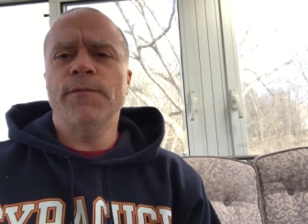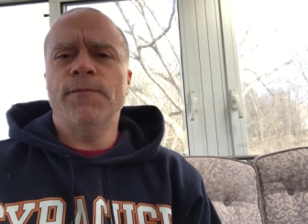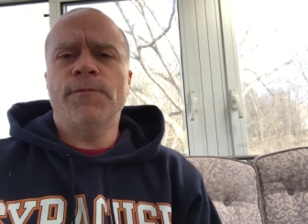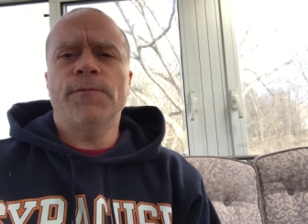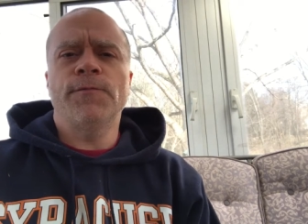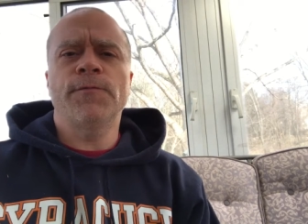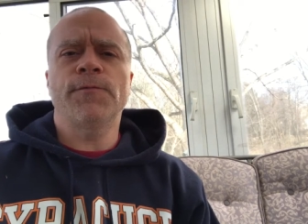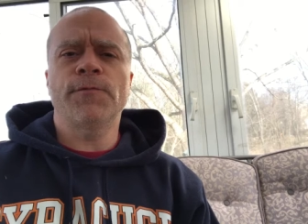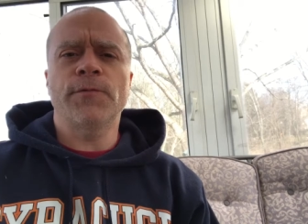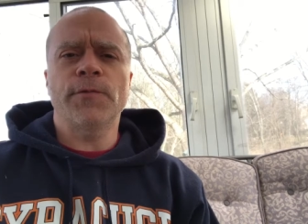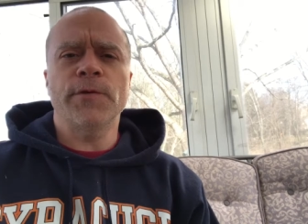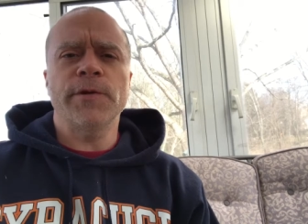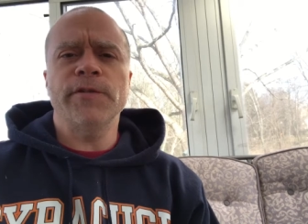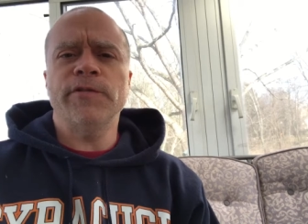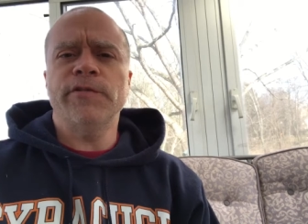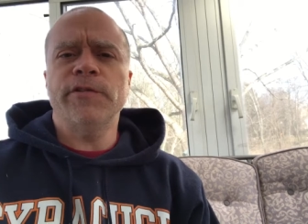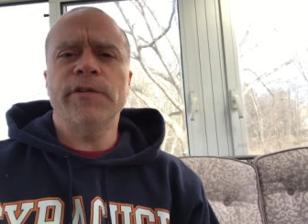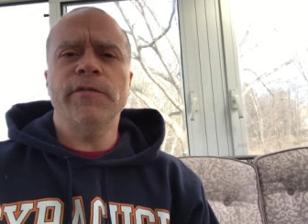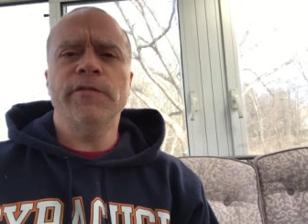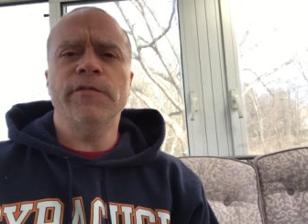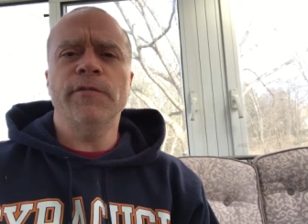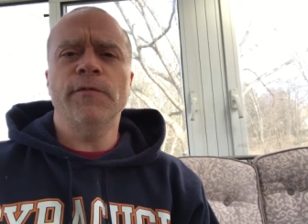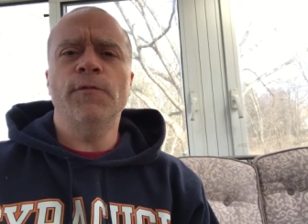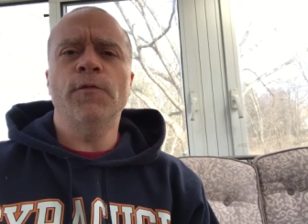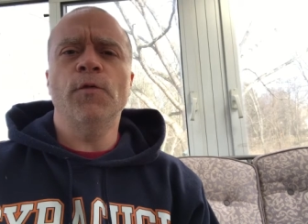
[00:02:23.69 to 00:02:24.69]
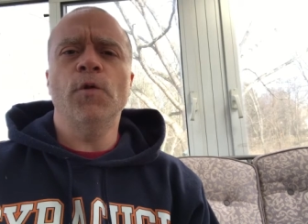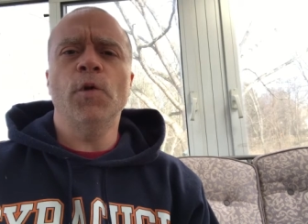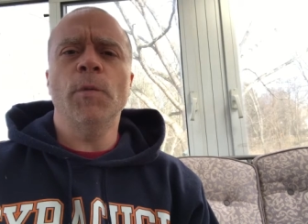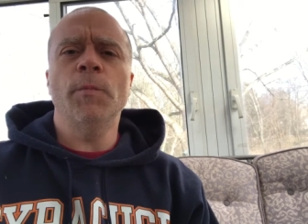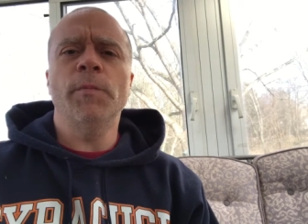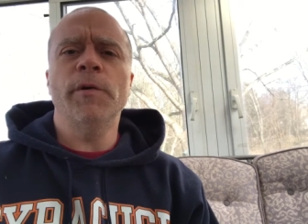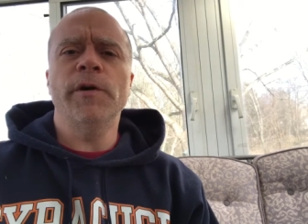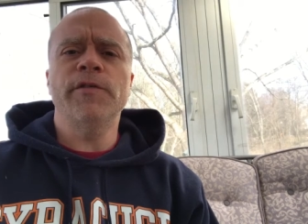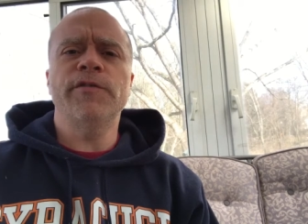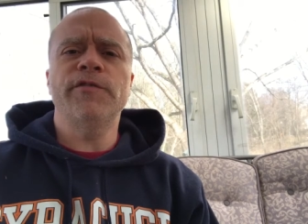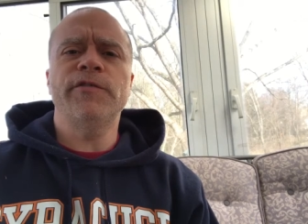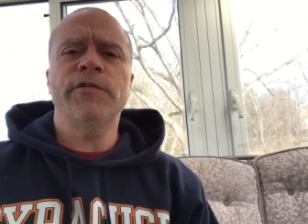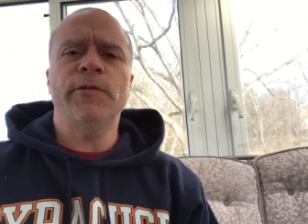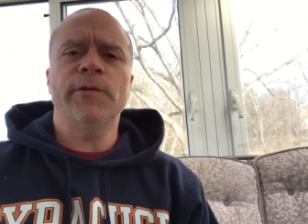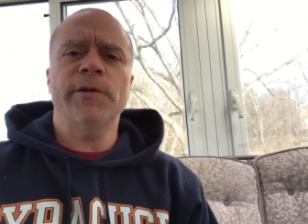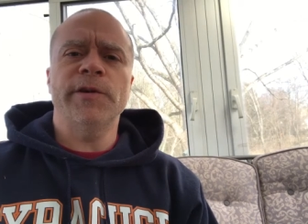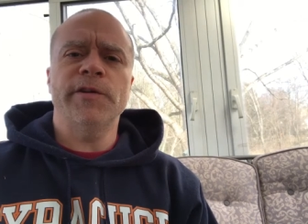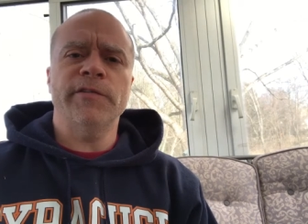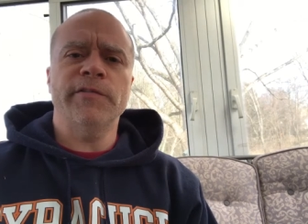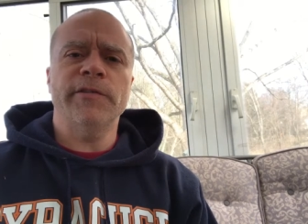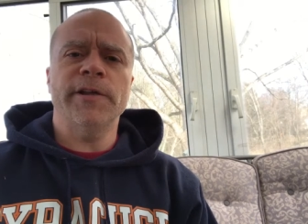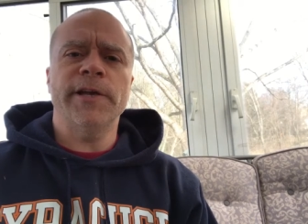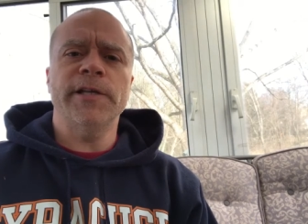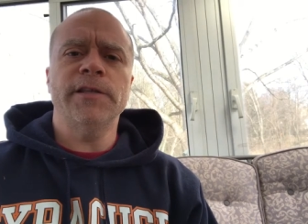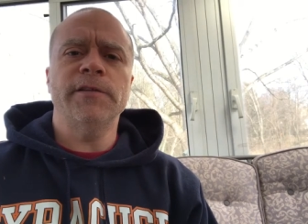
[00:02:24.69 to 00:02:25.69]
for instance, a 4-book
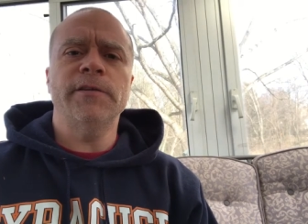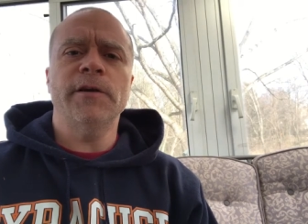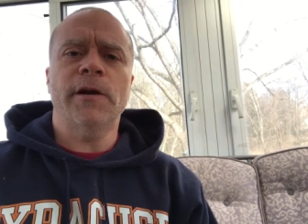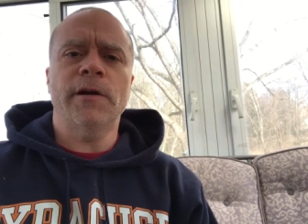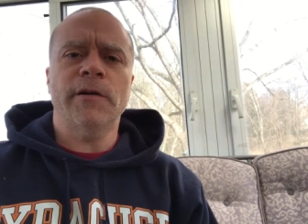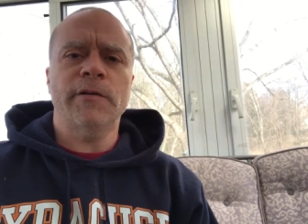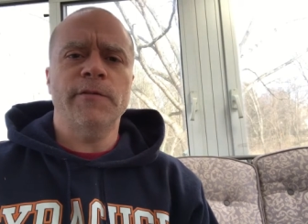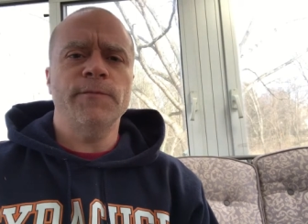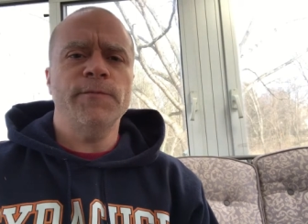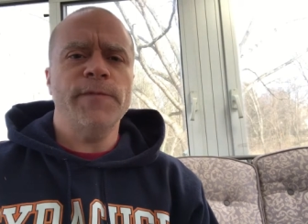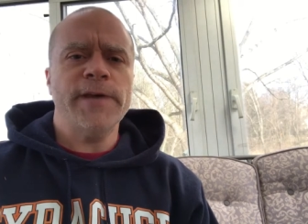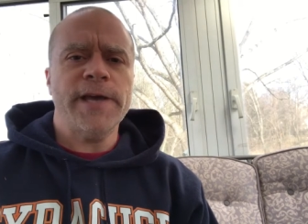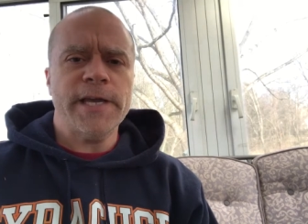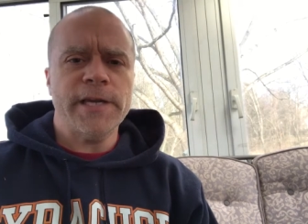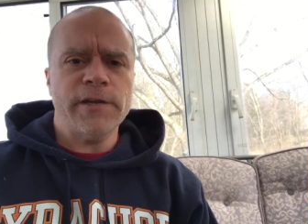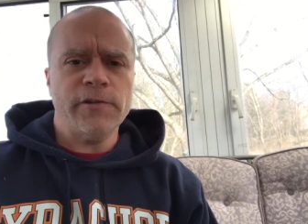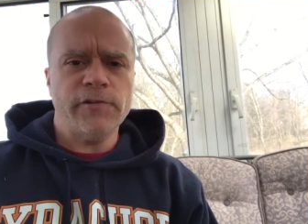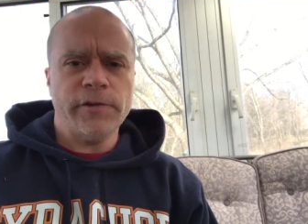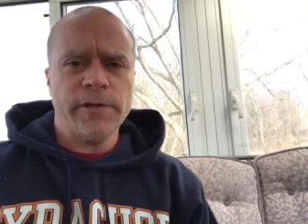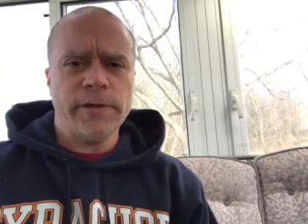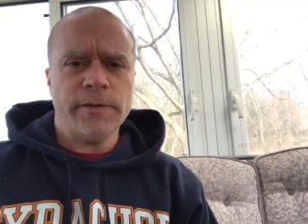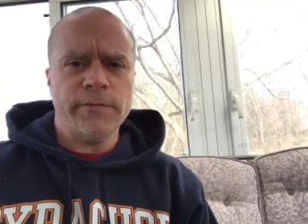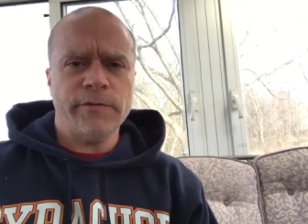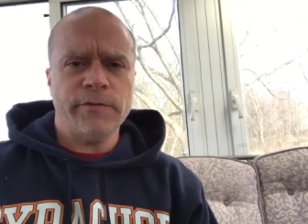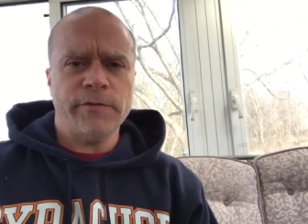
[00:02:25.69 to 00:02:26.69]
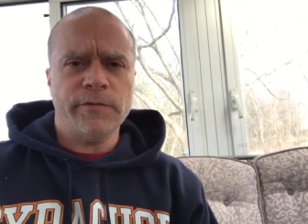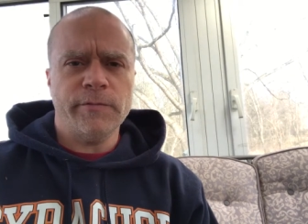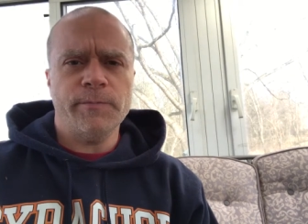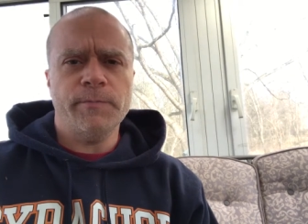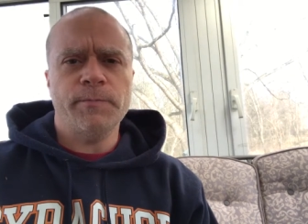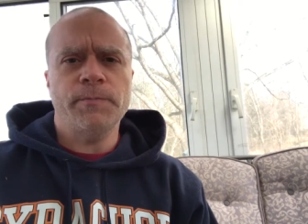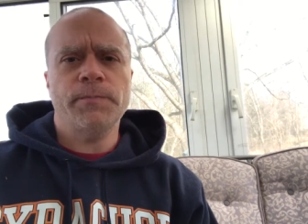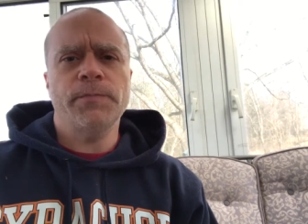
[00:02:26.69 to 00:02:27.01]
series like Dark Vanishings?